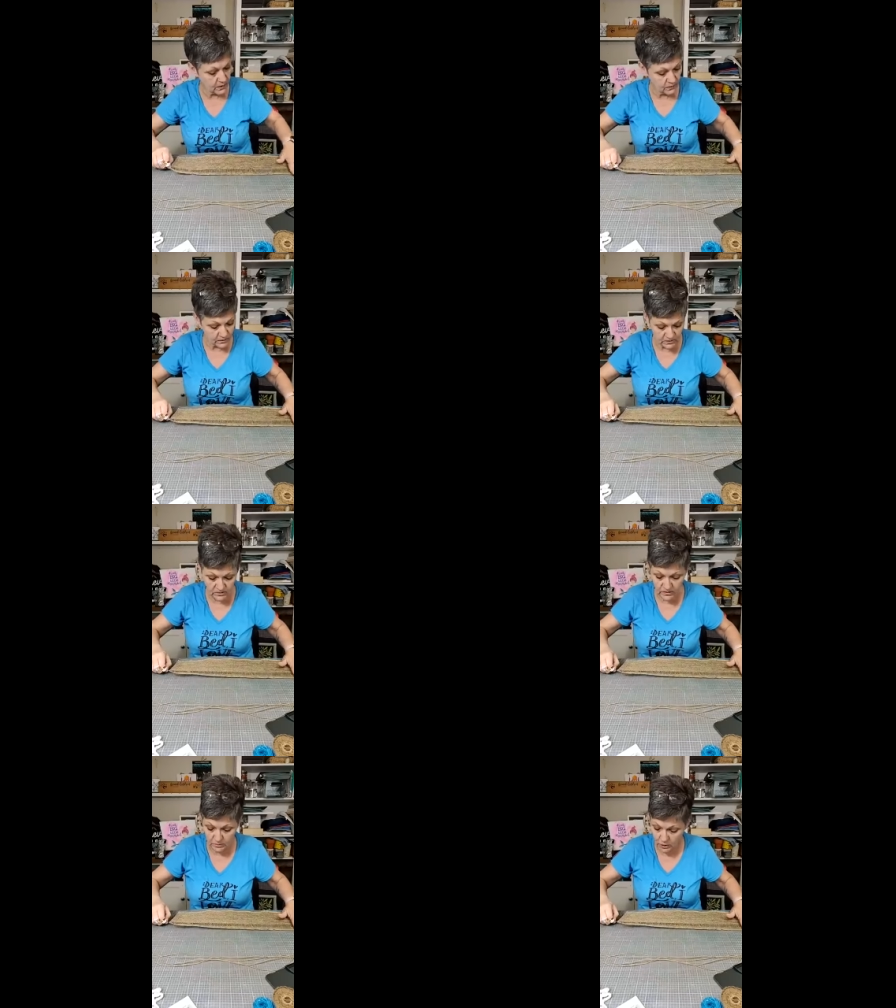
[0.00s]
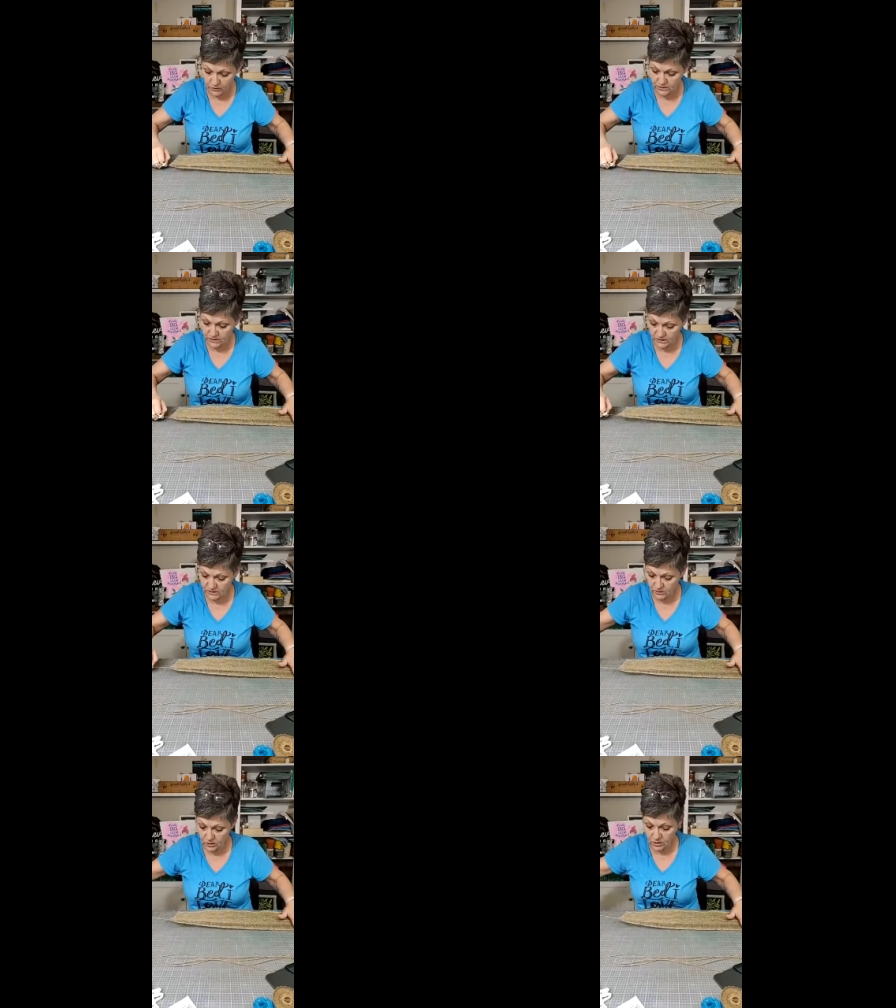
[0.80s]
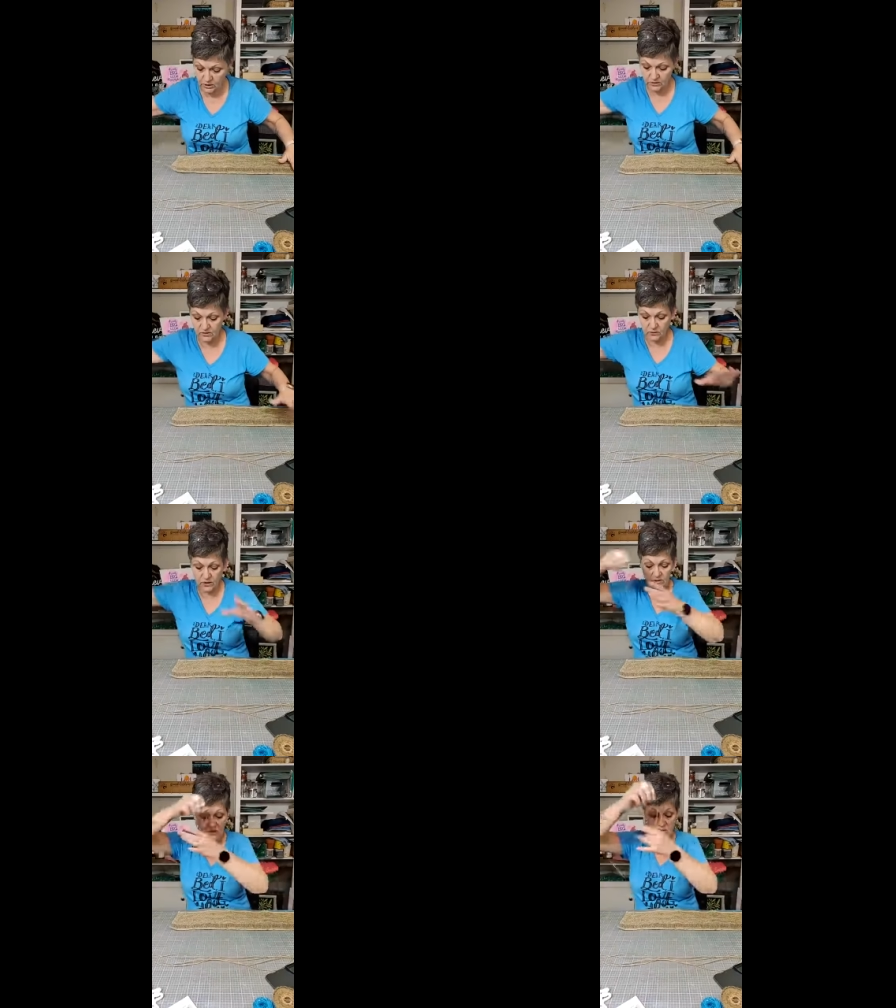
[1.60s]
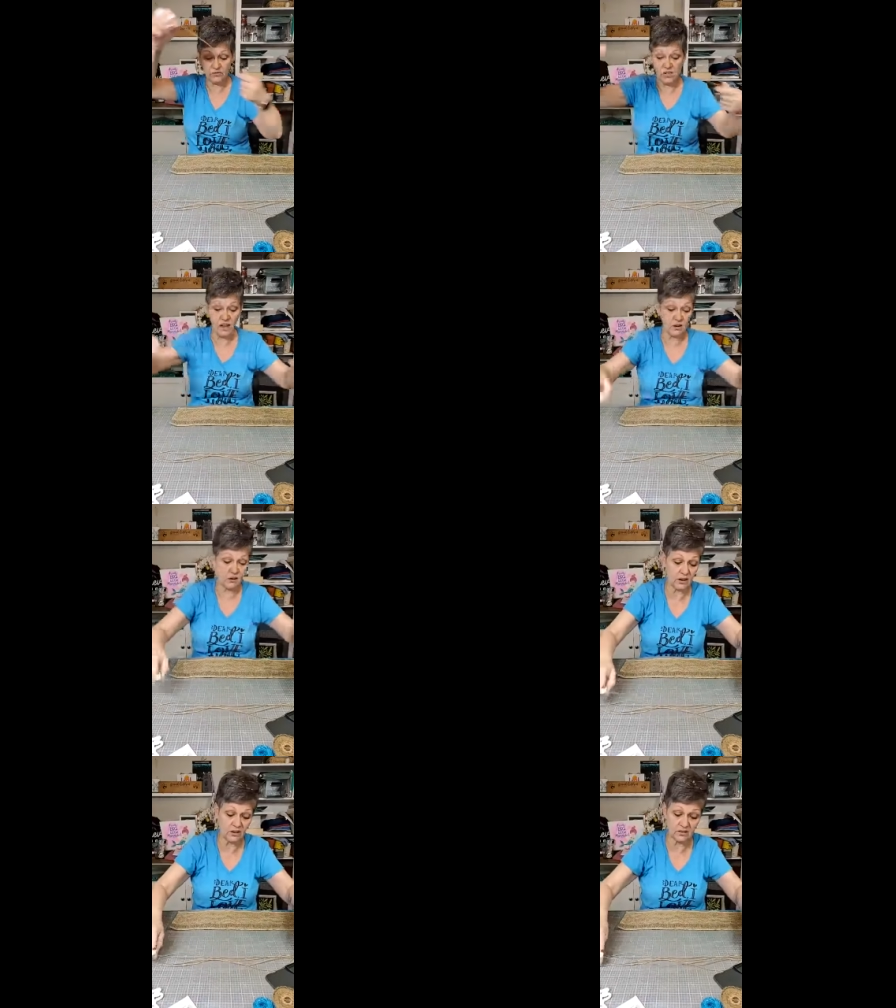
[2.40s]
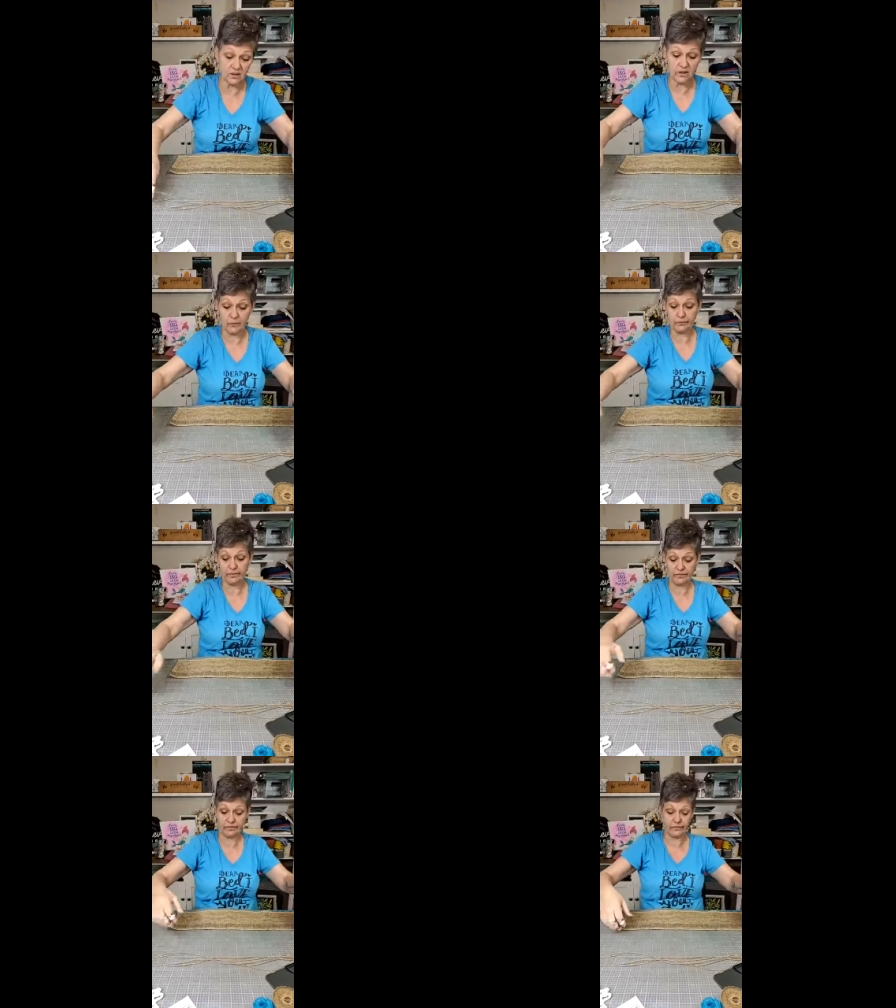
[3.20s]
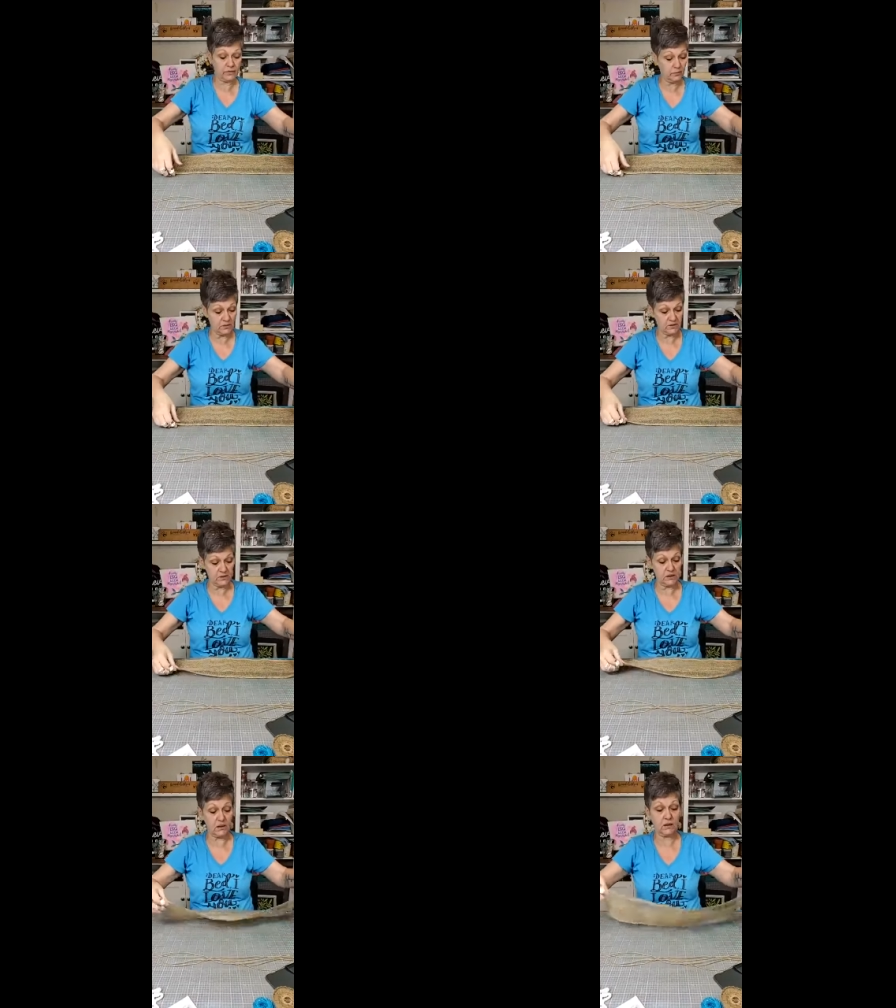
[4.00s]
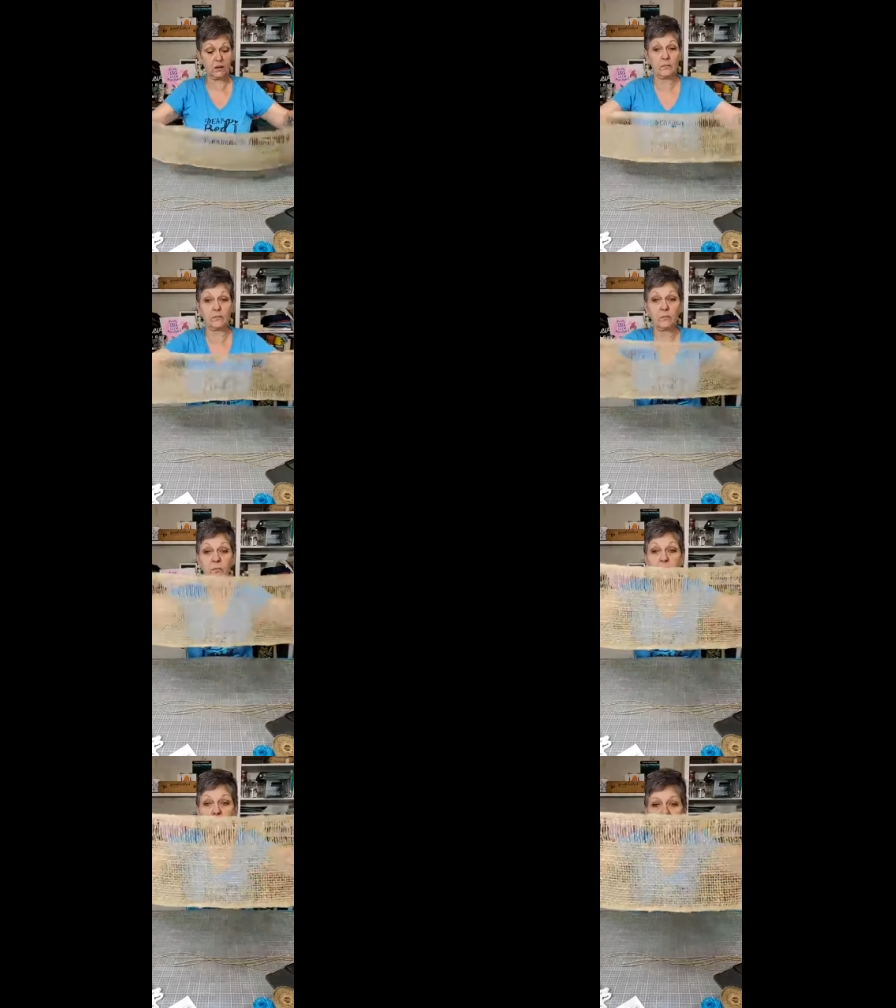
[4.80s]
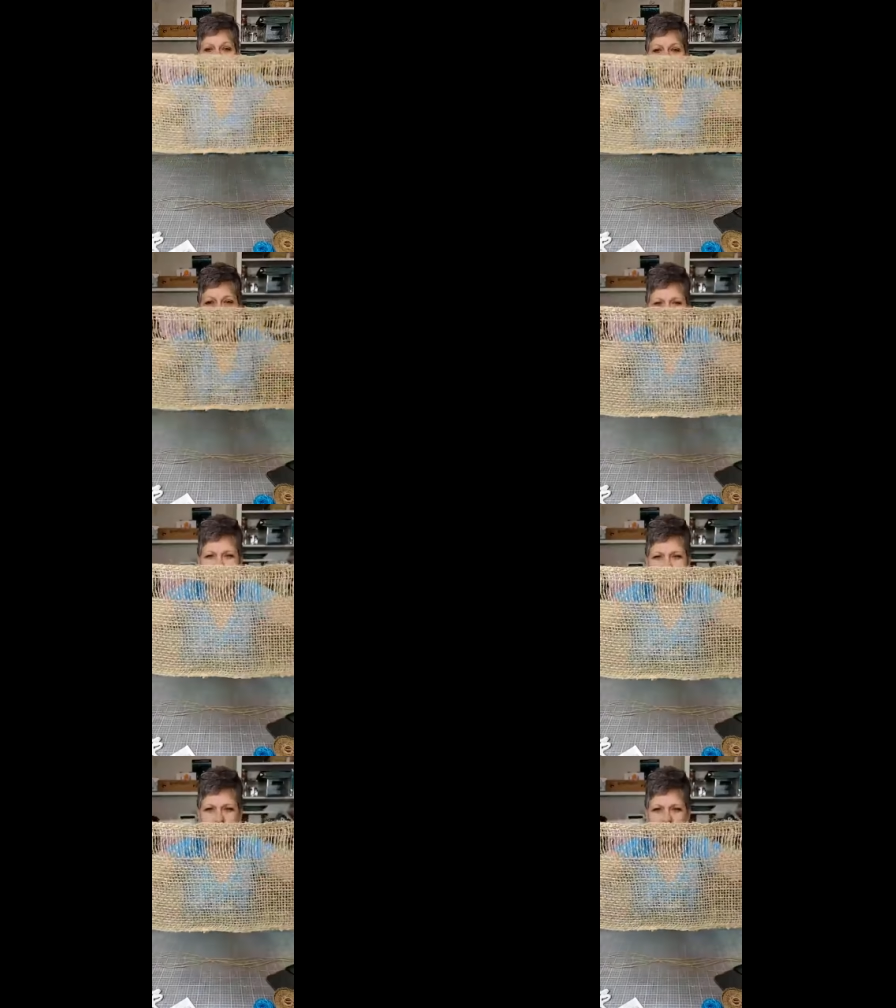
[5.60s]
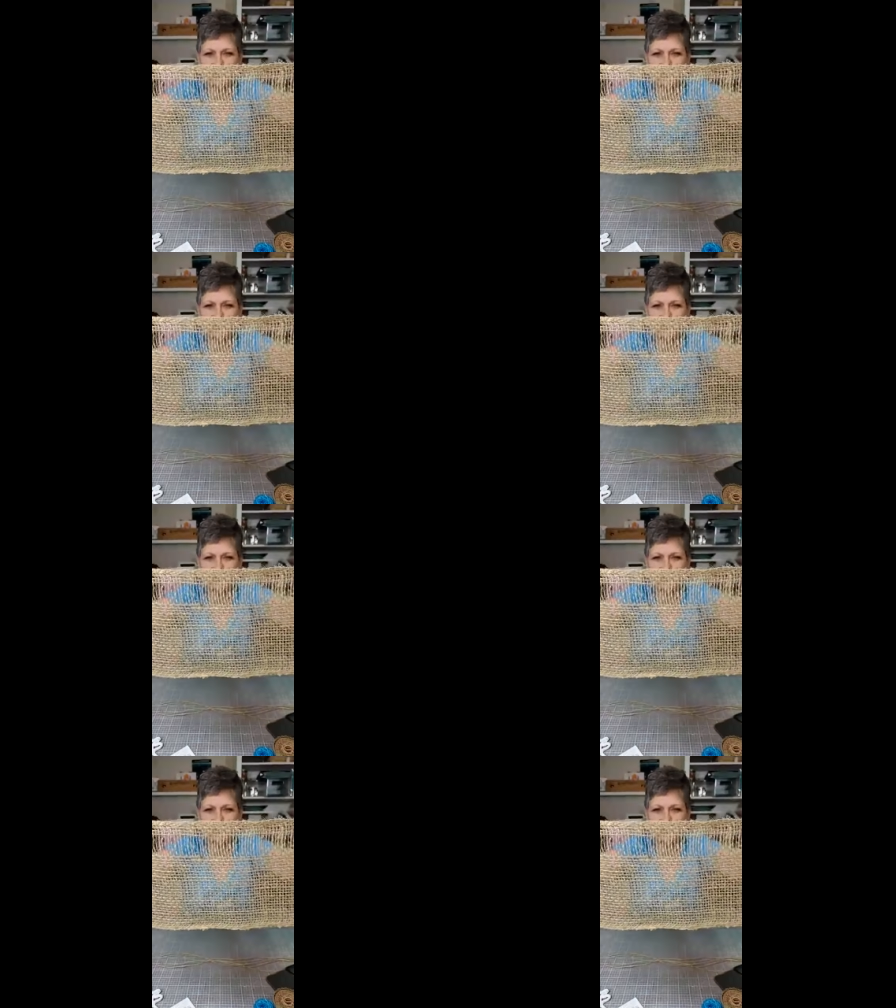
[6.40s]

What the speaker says: This is the part that takes the longest. The rest of the flower is like a piece of cake. So